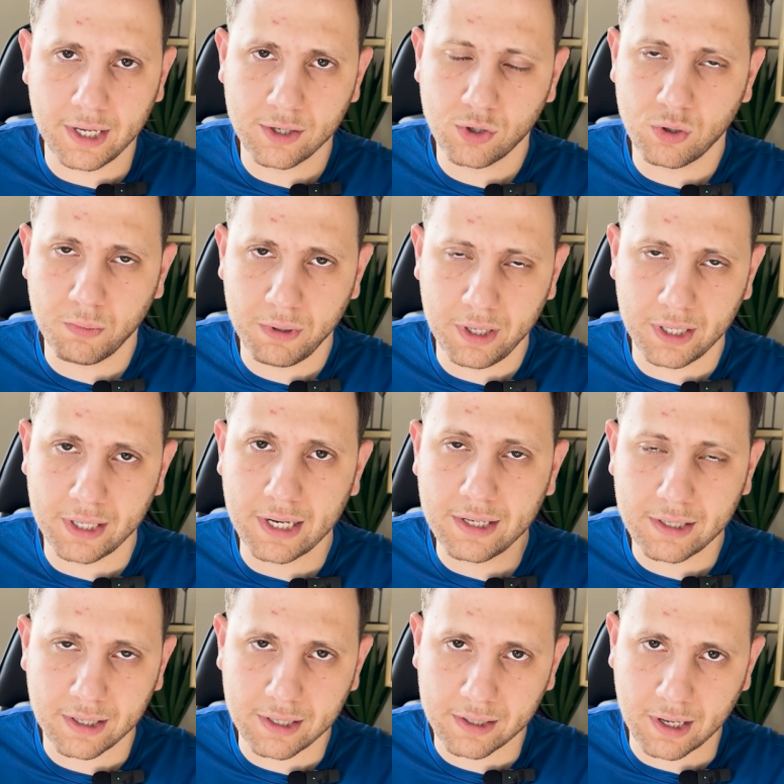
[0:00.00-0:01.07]
is to be a
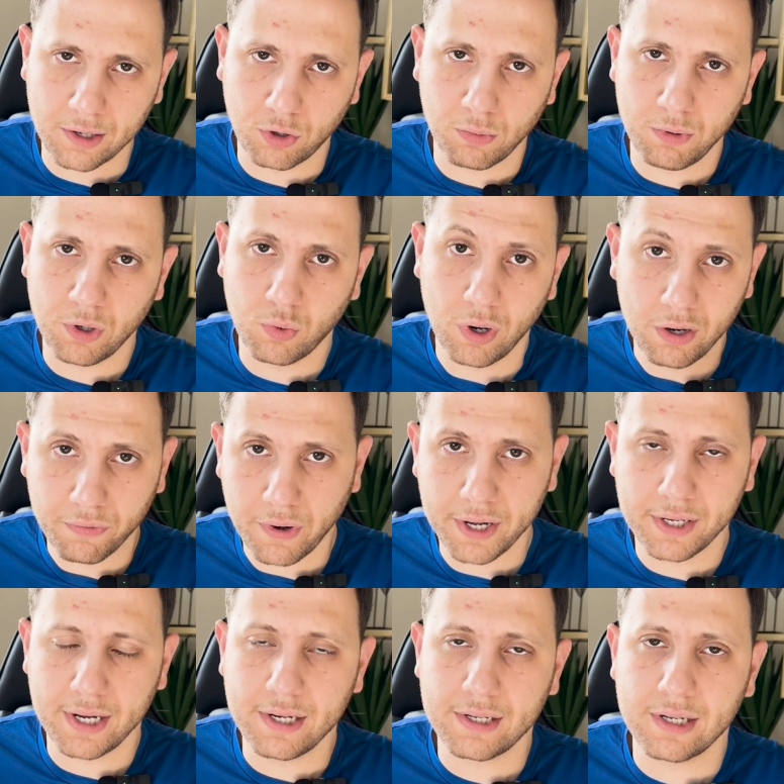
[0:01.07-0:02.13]
dentist and to be a qualified
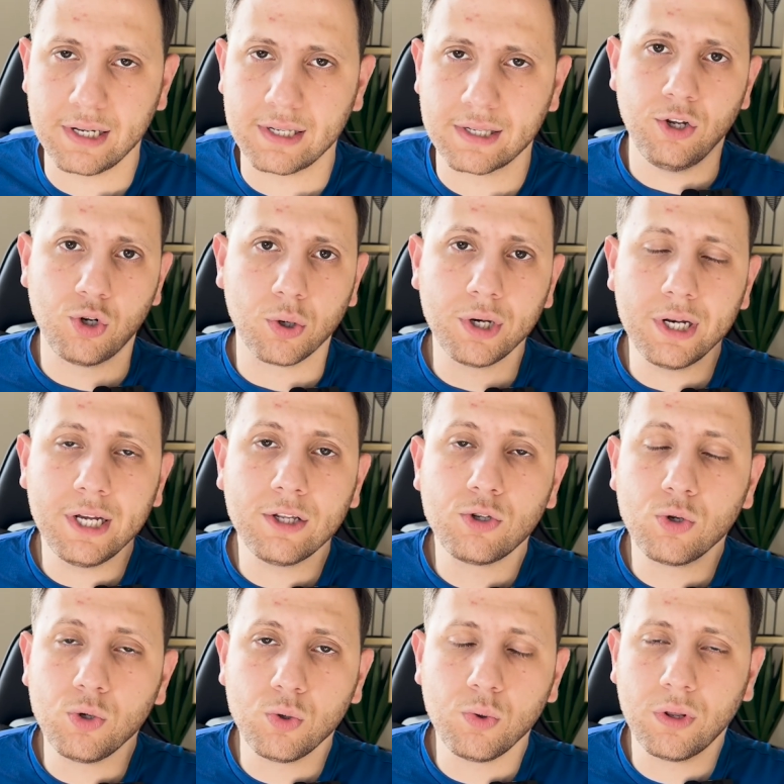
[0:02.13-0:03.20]
dentist, you don't need
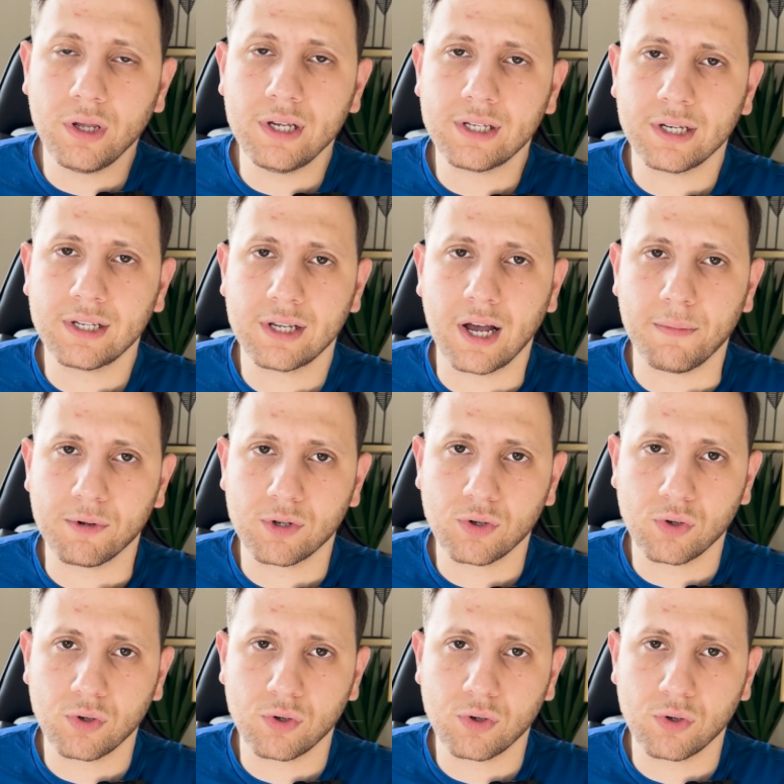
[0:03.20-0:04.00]
to do these exams.